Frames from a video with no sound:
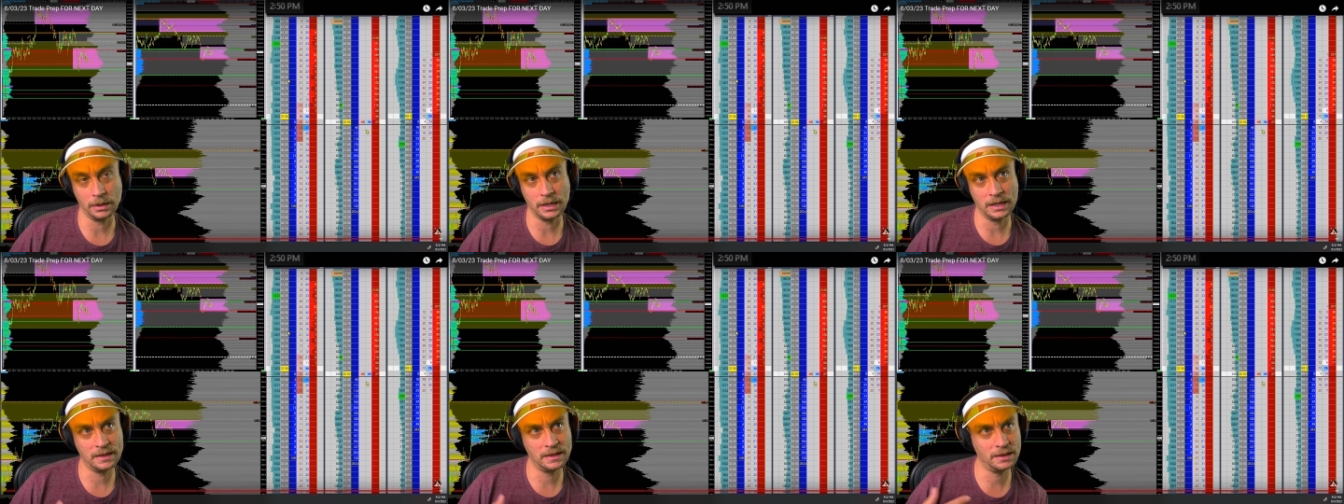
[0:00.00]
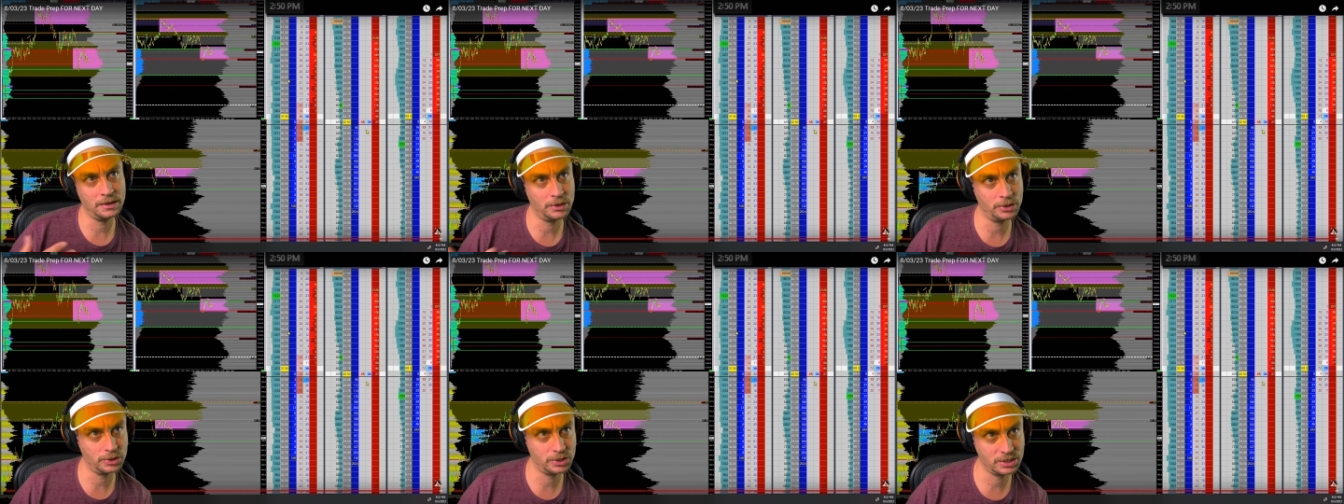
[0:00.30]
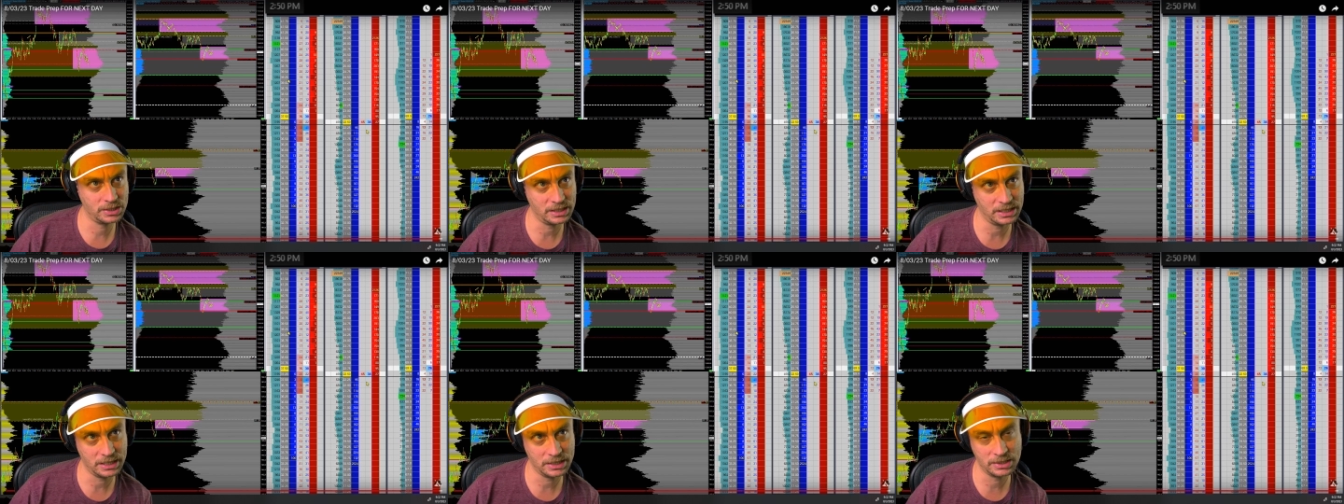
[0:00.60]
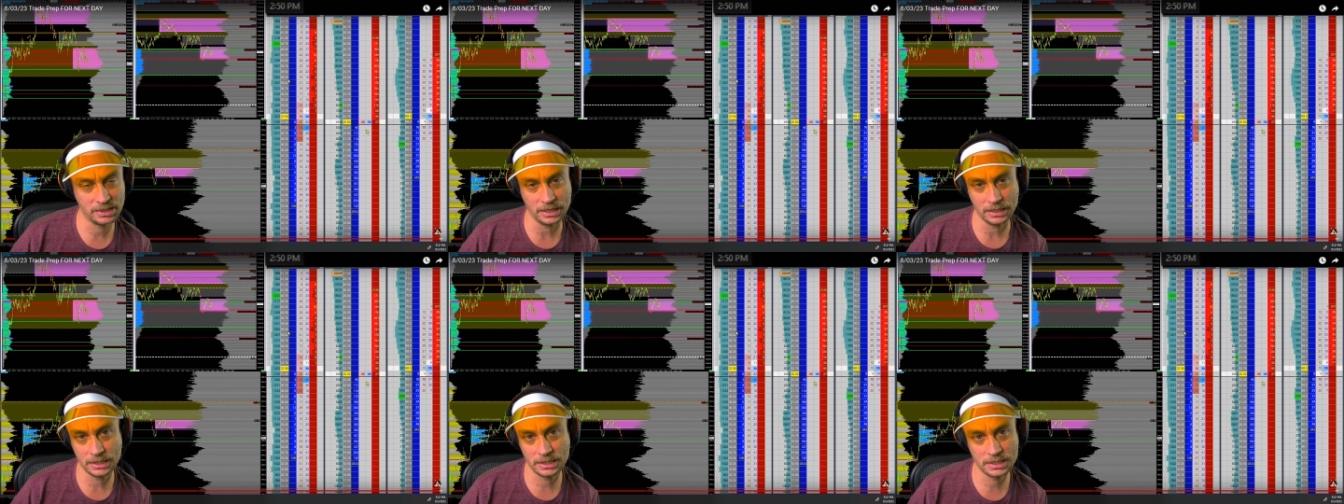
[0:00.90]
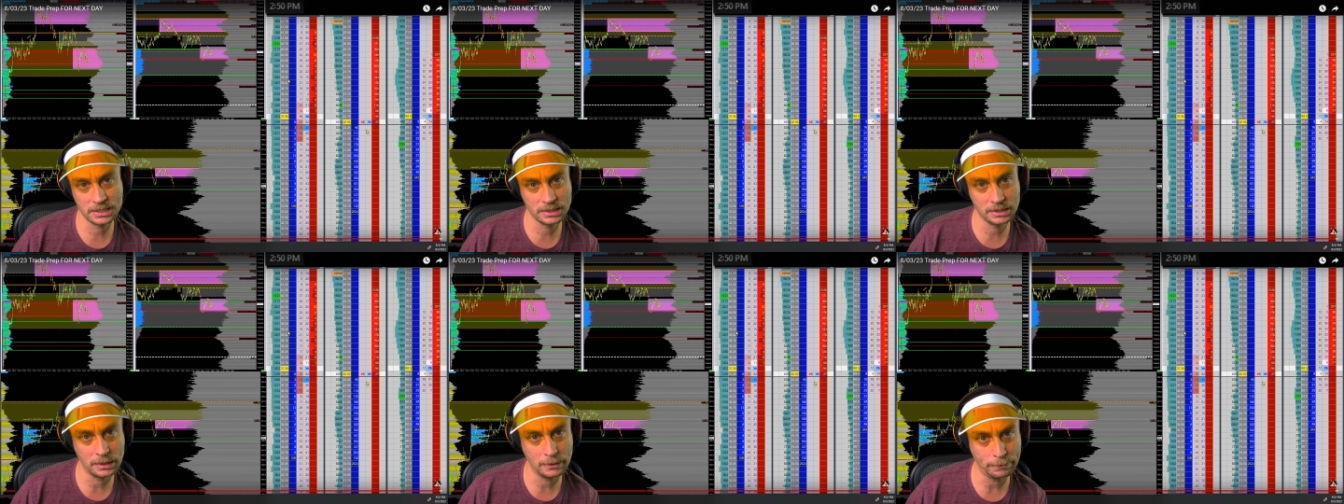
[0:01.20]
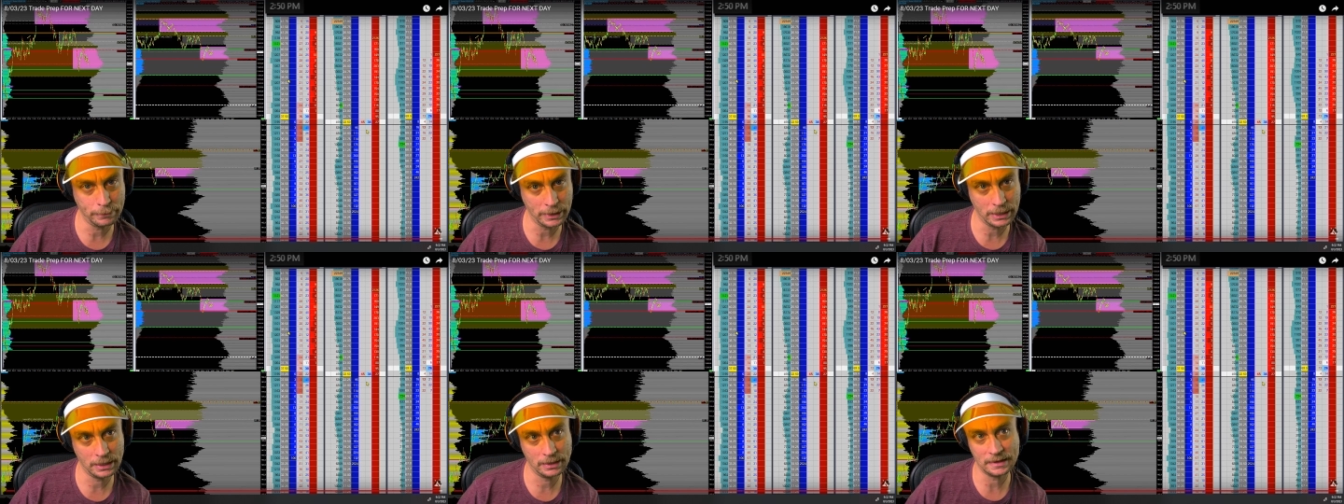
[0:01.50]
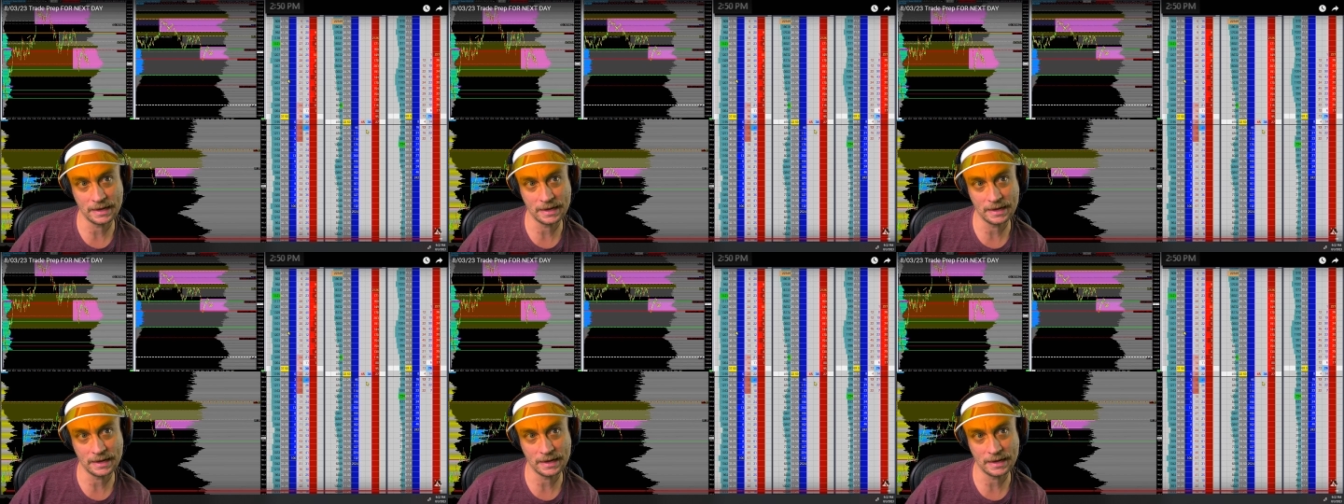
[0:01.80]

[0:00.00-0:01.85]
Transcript: And then there's things like slipping,